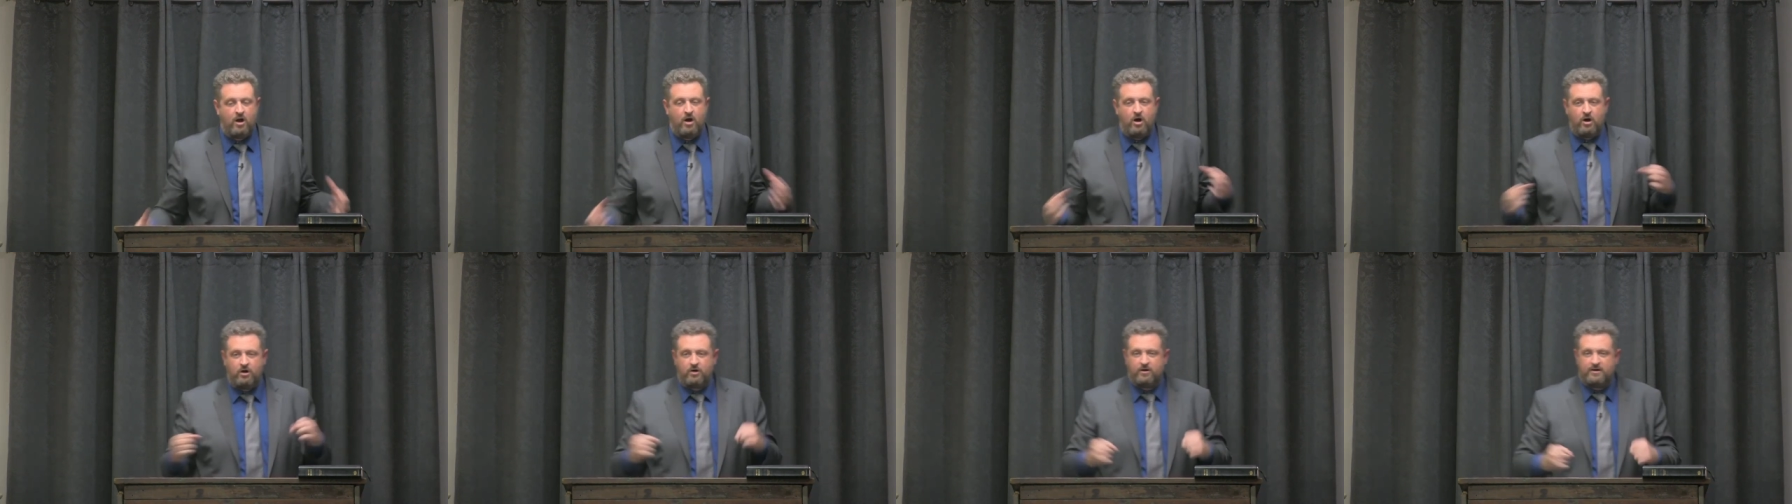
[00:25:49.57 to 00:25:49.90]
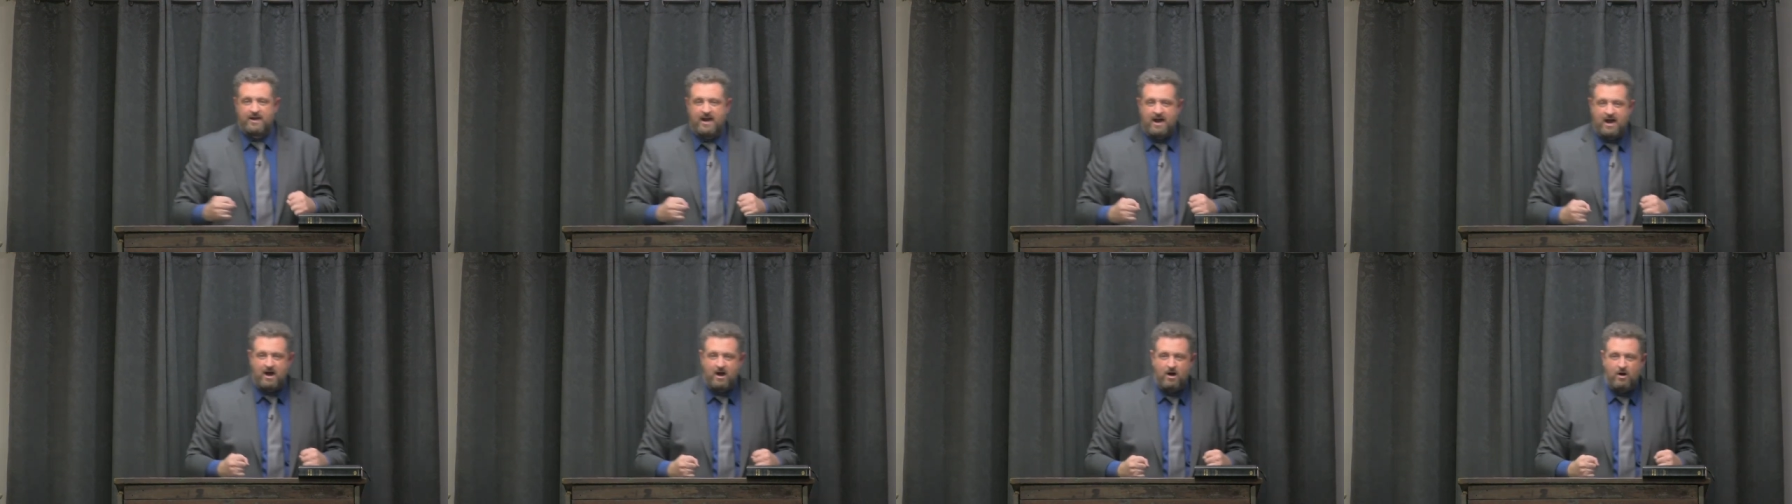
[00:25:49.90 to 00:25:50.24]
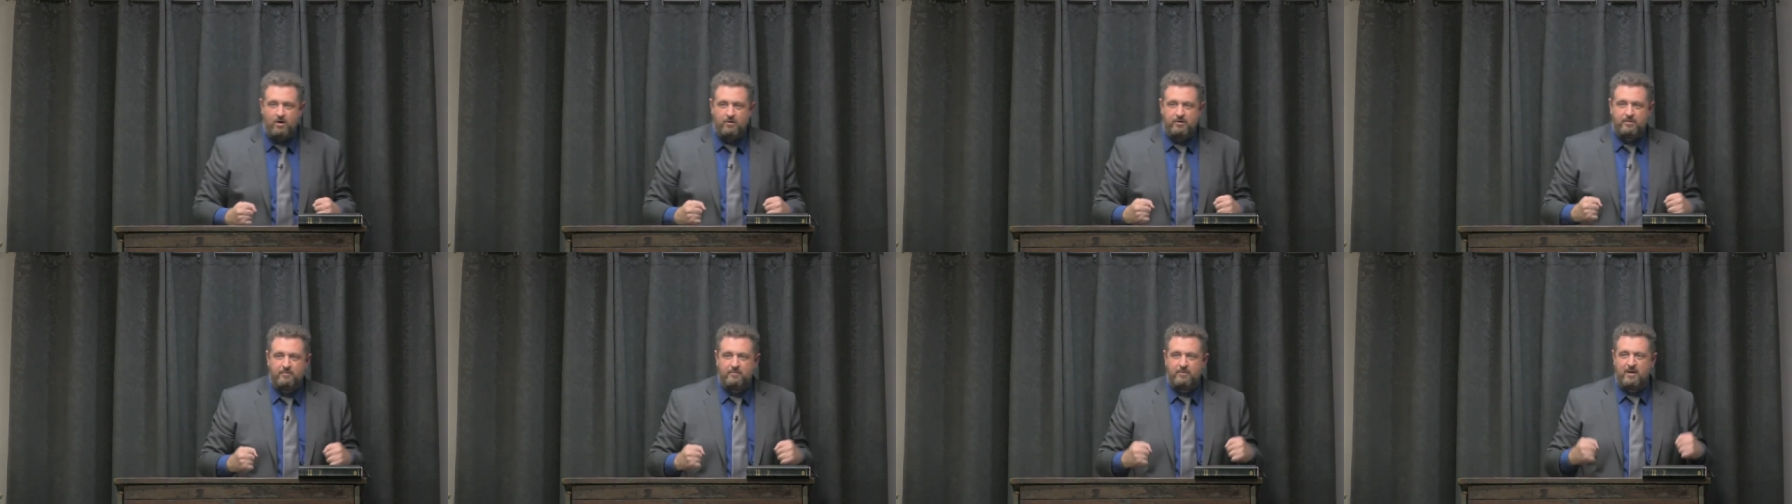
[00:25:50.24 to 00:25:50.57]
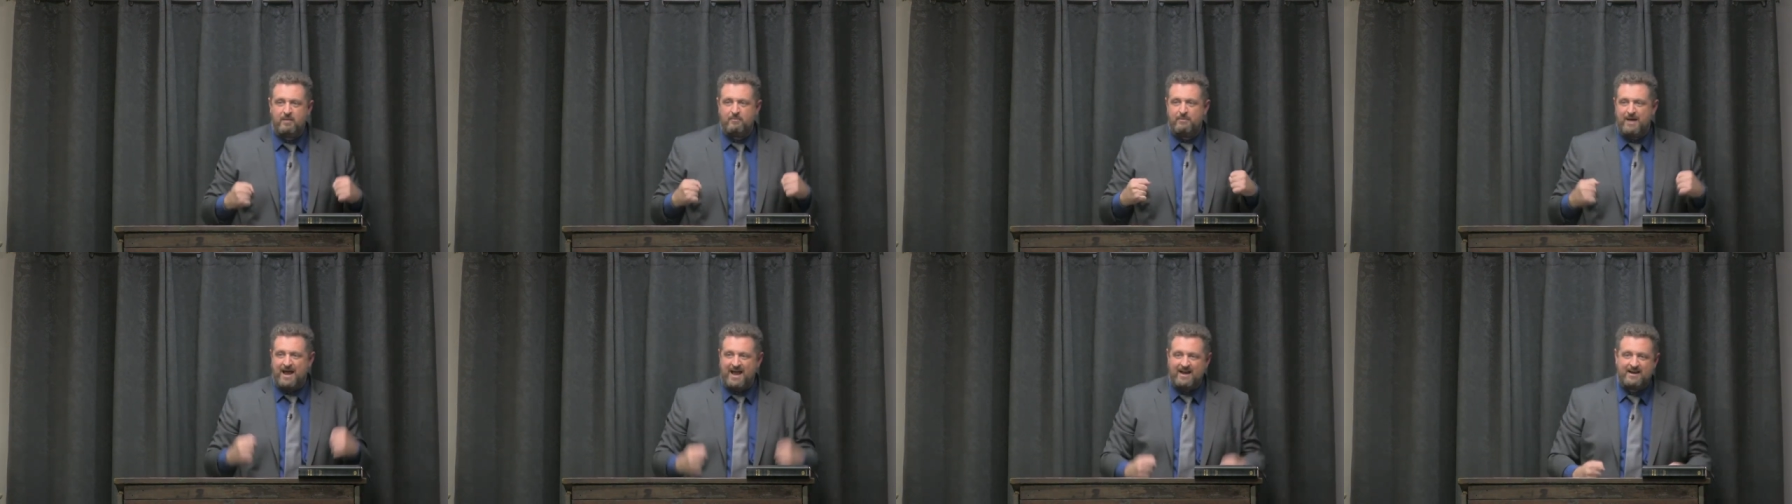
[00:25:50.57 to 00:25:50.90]
hunker down and,
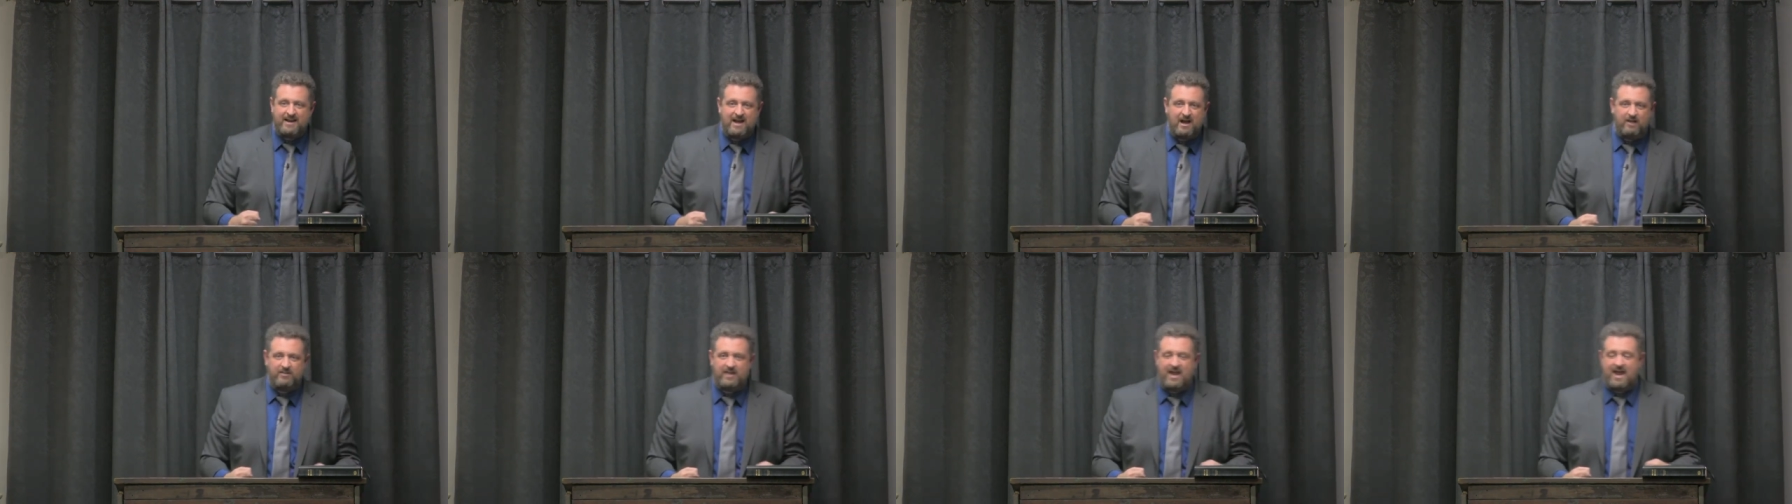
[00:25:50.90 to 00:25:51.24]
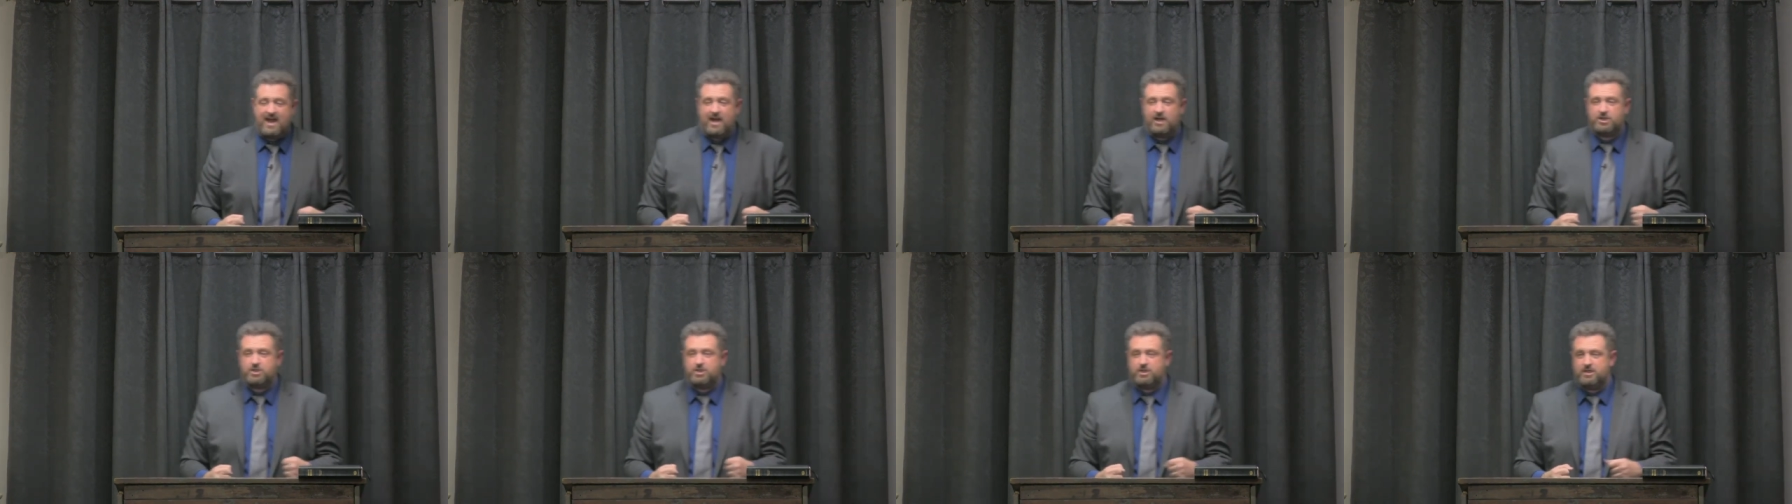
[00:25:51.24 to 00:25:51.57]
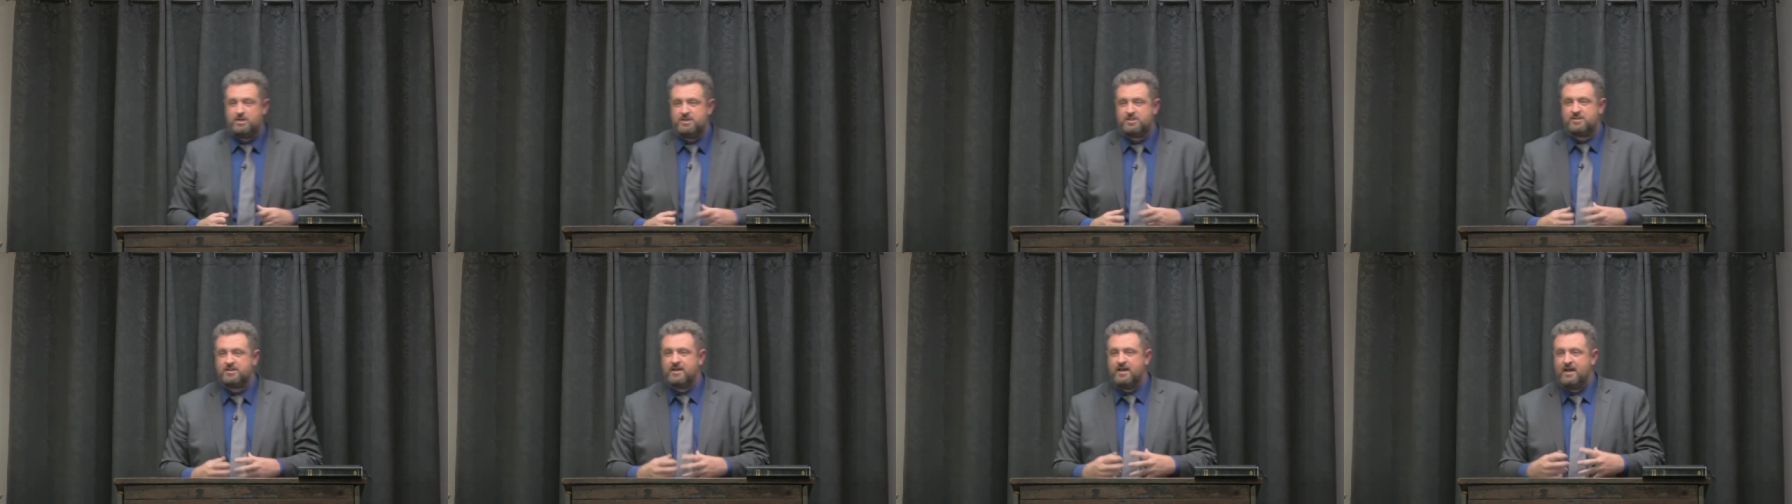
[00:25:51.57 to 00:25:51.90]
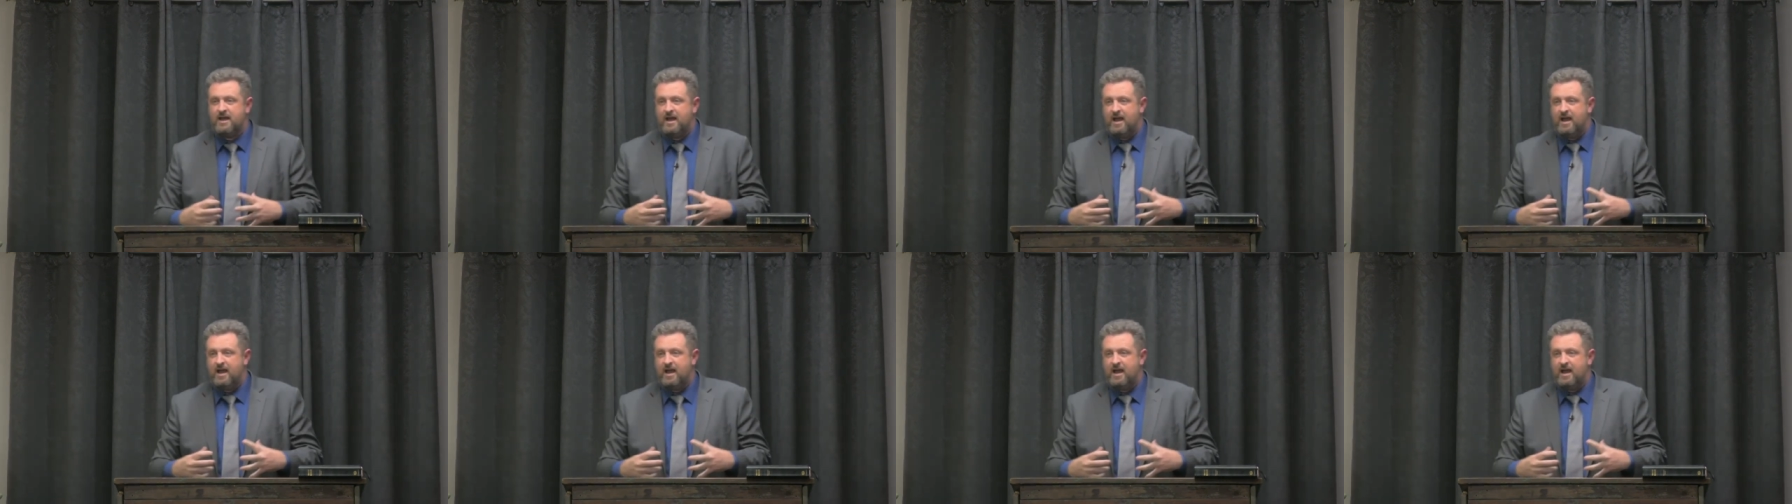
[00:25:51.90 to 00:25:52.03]
and batten down the hatches